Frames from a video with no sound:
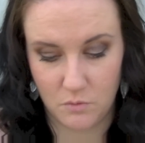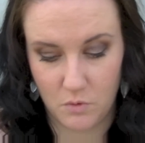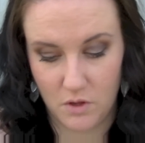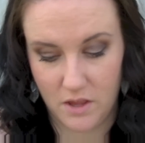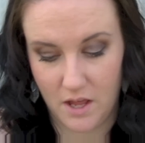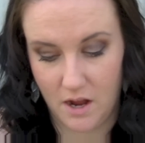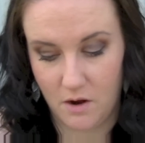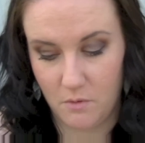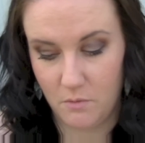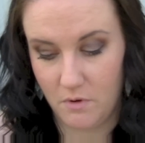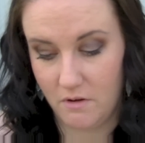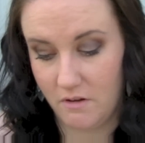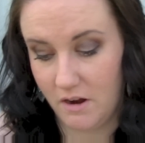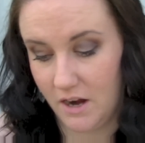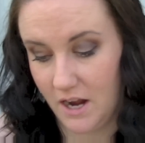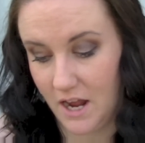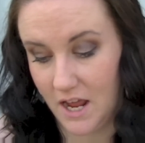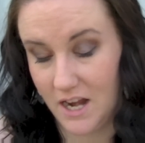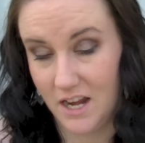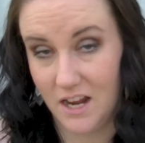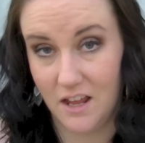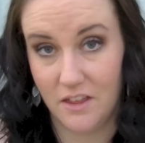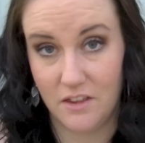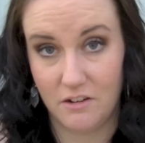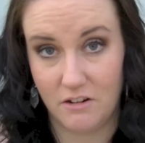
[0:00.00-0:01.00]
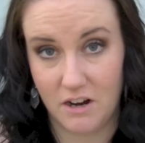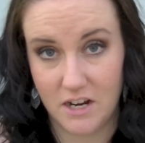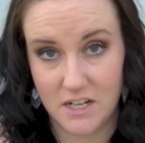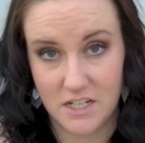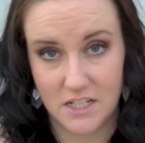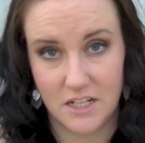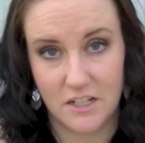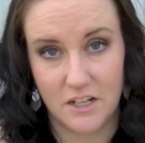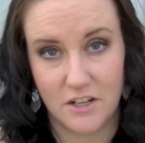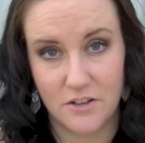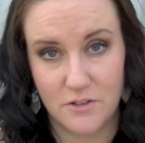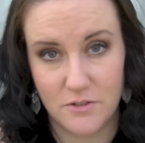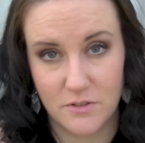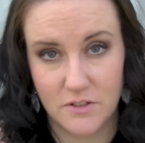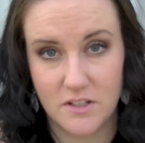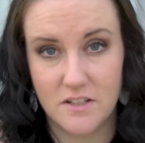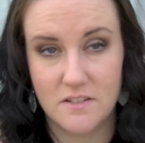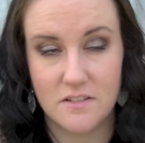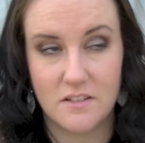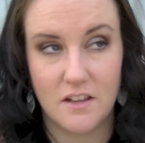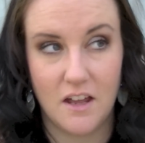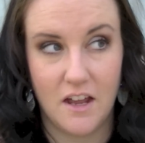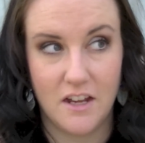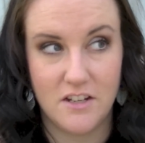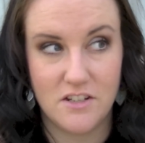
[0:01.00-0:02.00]
without wearing any other eyeshadows
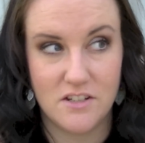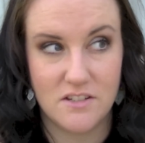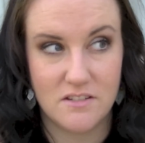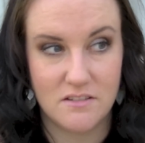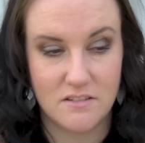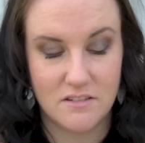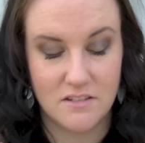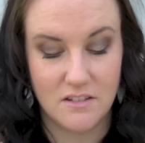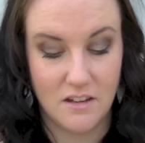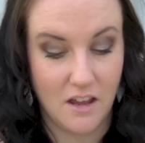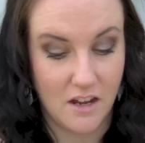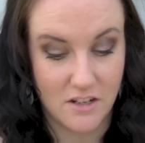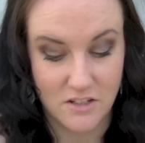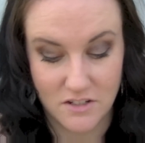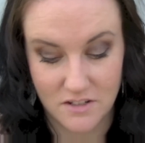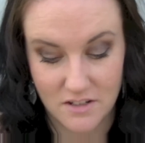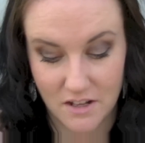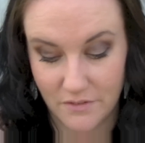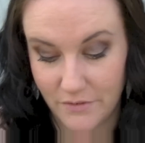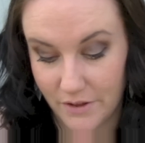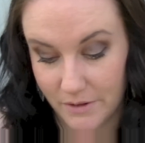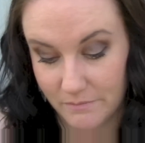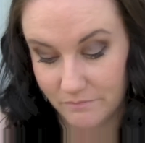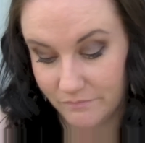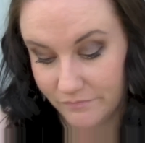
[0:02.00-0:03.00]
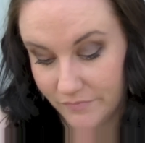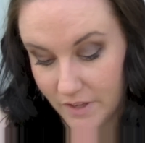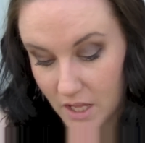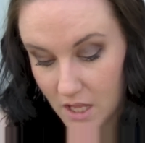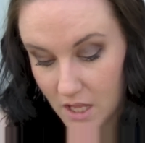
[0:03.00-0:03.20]
because I just love it.